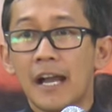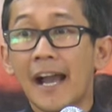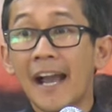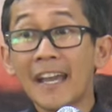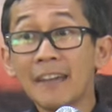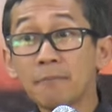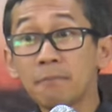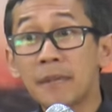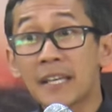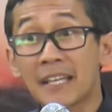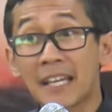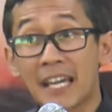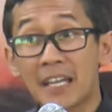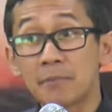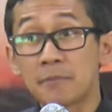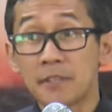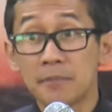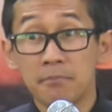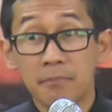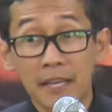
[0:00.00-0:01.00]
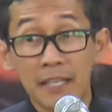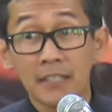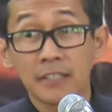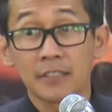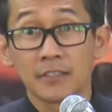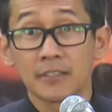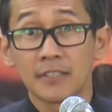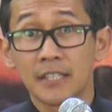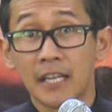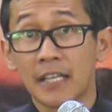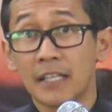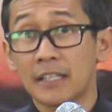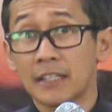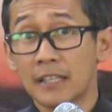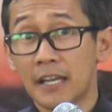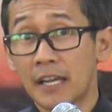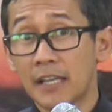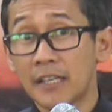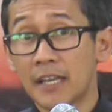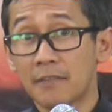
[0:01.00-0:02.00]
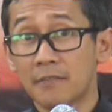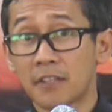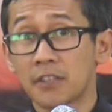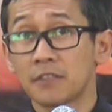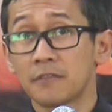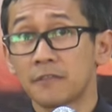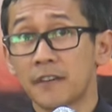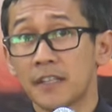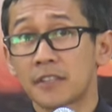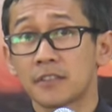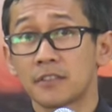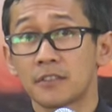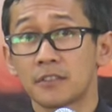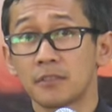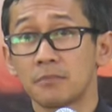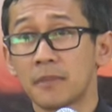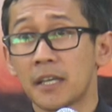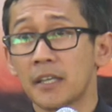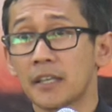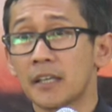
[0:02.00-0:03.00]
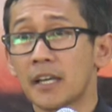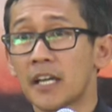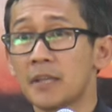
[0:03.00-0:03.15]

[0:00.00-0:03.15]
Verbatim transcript: I became rebellious. I, I have a confession to make.